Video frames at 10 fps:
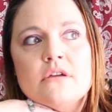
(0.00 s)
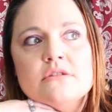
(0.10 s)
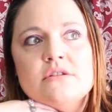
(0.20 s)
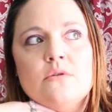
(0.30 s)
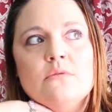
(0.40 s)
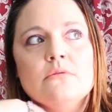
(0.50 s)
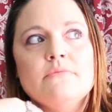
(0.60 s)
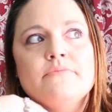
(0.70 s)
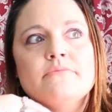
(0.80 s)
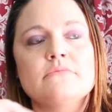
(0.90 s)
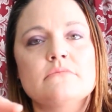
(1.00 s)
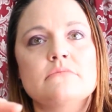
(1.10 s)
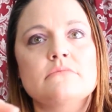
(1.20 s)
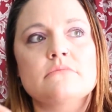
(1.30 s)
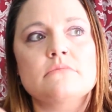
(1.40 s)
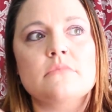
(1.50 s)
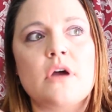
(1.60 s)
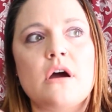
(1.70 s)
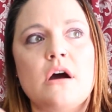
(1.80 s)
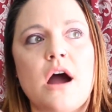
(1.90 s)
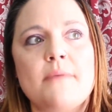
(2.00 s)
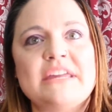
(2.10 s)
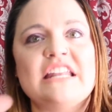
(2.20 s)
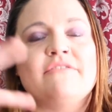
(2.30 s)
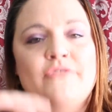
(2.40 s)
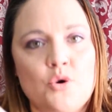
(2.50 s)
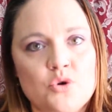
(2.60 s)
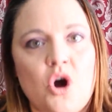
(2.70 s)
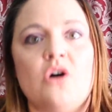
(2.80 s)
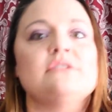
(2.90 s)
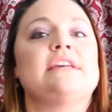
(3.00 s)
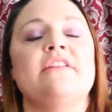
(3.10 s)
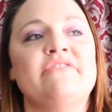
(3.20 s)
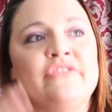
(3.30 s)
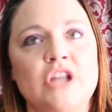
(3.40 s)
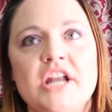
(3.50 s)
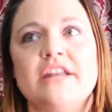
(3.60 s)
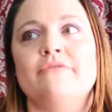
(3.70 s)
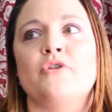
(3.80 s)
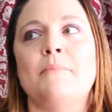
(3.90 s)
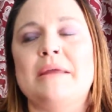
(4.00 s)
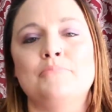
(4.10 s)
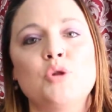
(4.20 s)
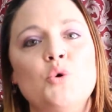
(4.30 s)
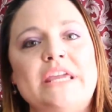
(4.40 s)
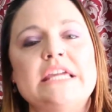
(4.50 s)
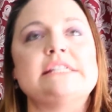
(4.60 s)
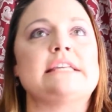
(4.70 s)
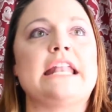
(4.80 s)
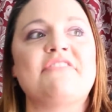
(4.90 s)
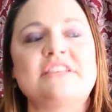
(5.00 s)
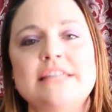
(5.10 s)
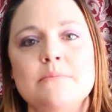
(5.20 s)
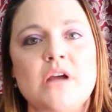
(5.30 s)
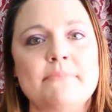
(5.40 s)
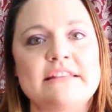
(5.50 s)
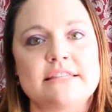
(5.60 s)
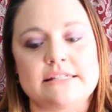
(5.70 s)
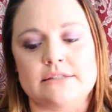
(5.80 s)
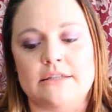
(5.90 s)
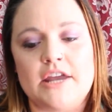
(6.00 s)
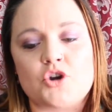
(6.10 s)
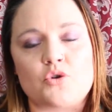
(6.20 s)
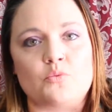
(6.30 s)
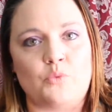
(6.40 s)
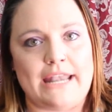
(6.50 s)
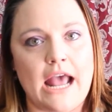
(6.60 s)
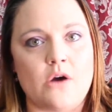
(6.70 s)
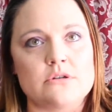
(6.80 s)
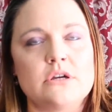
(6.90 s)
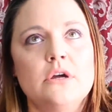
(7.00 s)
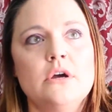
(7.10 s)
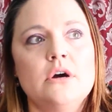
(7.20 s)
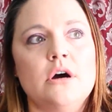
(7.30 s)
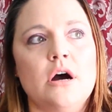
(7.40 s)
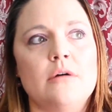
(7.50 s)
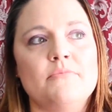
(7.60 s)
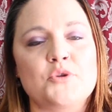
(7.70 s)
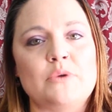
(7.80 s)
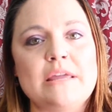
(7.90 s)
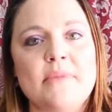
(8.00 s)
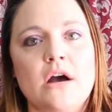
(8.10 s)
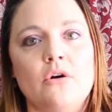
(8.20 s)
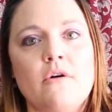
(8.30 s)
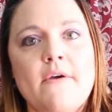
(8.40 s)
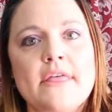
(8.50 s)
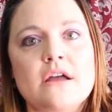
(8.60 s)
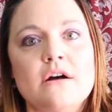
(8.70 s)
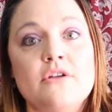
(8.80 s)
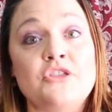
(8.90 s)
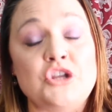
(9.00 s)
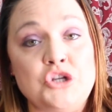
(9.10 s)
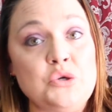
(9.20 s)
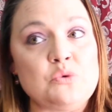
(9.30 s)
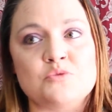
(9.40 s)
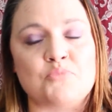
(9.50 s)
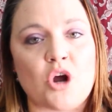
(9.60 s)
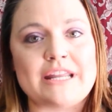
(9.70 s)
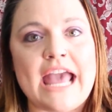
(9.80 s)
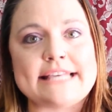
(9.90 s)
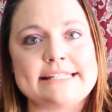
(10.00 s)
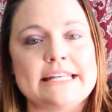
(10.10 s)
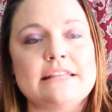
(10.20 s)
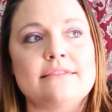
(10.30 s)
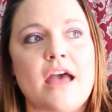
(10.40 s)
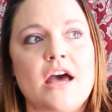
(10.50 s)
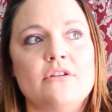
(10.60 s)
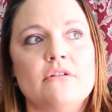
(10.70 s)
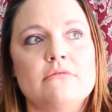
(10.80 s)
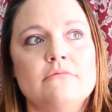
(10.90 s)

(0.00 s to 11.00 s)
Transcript: So I'm getting phone calls and flooded from employees. And at the same time that this letter went out through email, the news broadcasted it that,